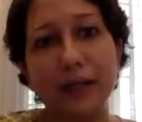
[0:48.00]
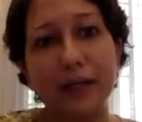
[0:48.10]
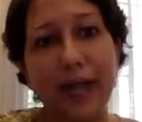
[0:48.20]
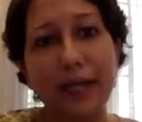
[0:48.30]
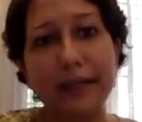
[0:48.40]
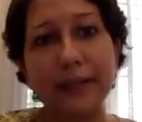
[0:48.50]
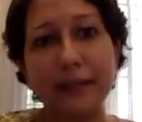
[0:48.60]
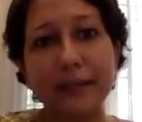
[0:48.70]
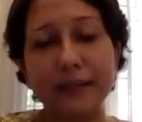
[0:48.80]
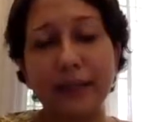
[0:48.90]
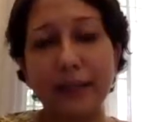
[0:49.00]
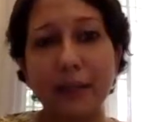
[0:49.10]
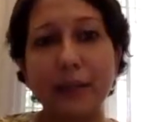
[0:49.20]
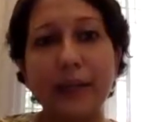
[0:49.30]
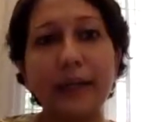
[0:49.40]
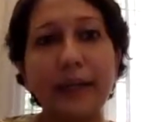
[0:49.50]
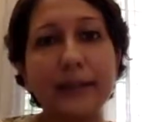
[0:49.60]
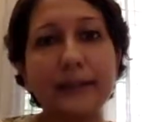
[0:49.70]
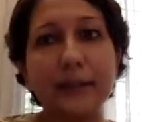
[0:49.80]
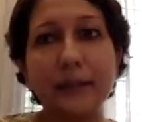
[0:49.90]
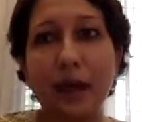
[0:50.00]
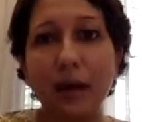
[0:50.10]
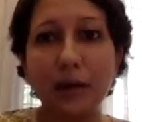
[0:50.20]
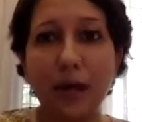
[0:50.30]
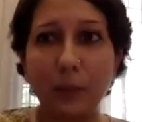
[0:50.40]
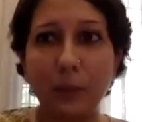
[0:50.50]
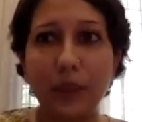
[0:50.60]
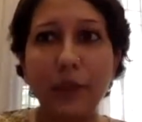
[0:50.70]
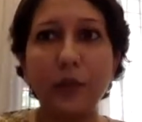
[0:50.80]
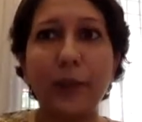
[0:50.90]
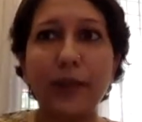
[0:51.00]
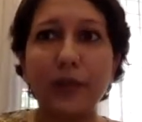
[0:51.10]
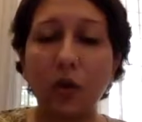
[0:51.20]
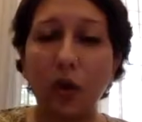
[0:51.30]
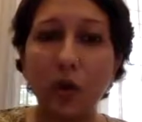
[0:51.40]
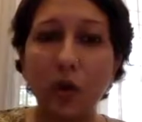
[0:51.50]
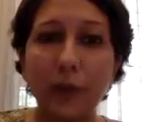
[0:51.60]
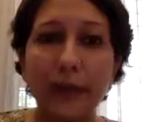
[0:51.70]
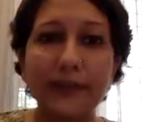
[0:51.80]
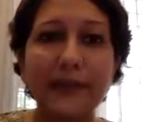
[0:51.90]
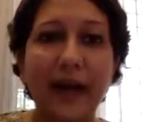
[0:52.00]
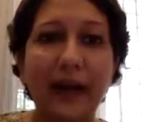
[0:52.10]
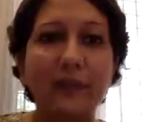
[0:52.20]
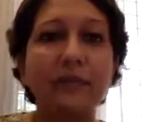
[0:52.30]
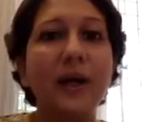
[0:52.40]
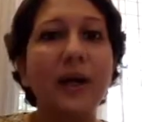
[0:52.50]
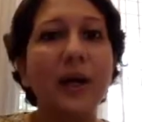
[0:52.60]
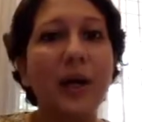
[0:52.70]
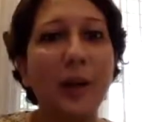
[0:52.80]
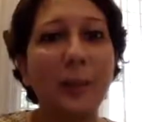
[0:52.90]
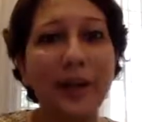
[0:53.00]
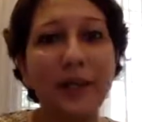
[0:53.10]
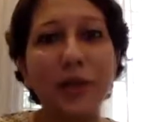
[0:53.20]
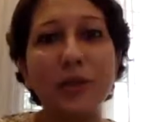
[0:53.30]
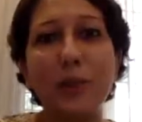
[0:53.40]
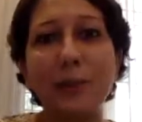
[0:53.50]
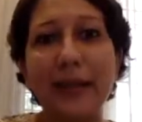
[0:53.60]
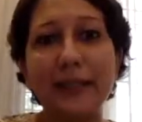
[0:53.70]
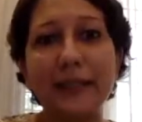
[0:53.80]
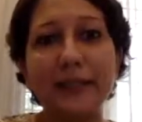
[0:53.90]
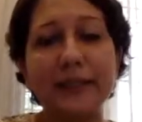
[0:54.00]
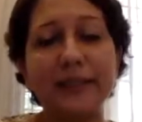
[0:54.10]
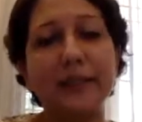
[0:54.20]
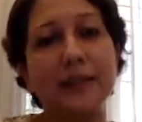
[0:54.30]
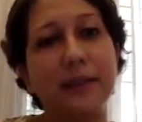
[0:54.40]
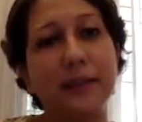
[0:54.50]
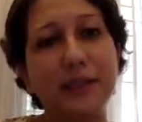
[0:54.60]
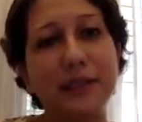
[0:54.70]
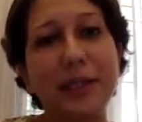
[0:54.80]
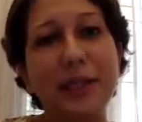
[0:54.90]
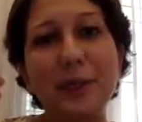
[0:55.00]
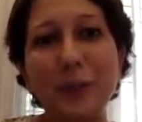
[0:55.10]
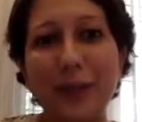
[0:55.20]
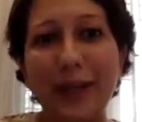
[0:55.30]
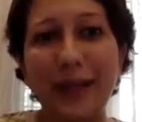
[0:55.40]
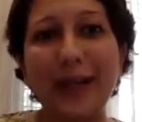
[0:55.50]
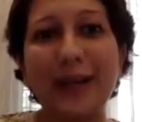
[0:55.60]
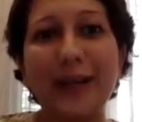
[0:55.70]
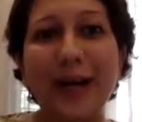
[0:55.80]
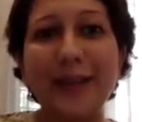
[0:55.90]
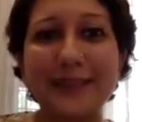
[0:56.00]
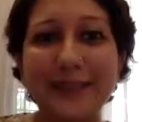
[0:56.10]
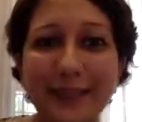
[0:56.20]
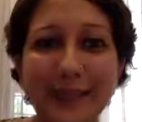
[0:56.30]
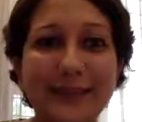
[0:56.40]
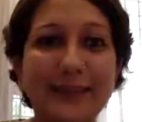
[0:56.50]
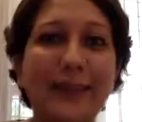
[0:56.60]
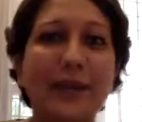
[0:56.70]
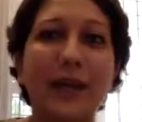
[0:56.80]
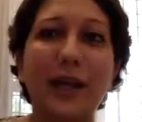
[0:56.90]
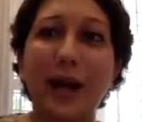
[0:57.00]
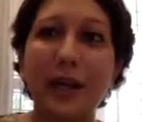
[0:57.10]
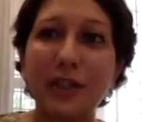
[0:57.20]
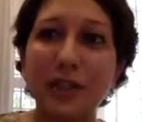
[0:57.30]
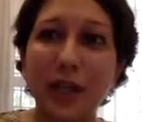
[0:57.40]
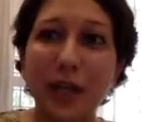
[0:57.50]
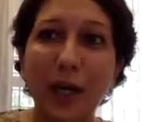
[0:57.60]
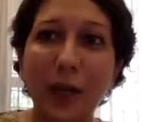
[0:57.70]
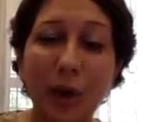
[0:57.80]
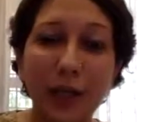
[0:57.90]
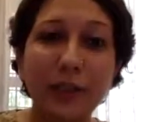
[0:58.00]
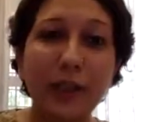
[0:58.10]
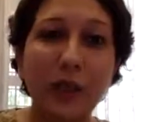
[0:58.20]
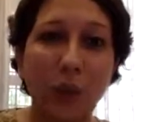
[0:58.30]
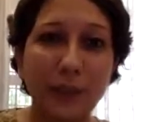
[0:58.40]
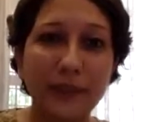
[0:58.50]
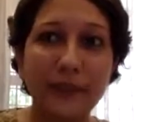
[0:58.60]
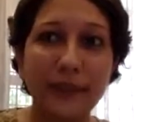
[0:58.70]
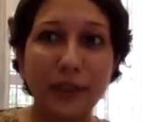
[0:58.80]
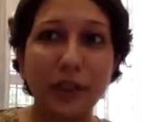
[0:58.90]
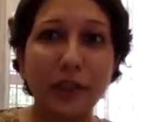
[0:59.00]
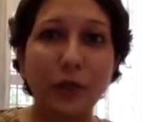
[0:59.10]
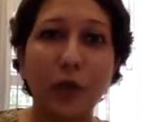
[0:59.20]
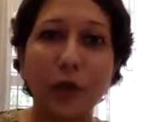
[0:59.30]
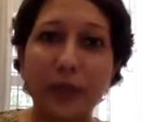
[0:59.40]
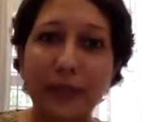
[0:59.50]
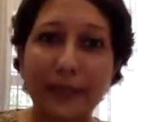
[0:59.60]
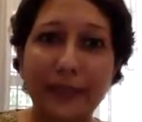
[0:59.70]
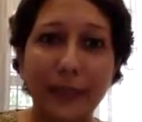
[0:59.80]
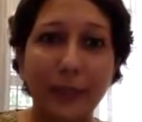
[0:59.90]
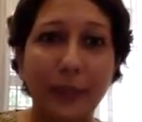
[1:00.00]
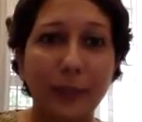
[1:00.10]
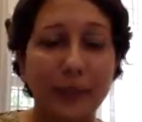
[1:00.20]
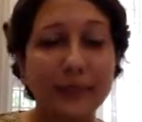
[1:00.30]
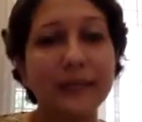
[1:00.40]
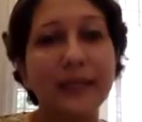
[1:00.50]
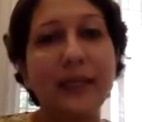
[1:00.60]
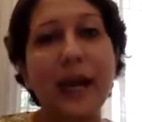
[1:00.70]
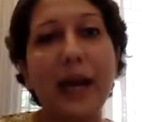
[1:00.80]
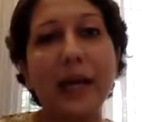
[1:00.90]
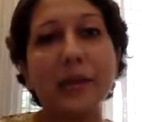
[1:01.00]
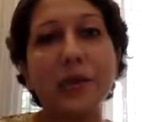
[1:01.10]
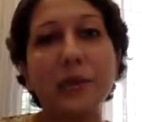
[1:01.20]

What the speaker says: talent in the startup, right? As a young company, you might not always have money on your balance sheet to pay a large CTC or a large monetary compensation to your early team members. And you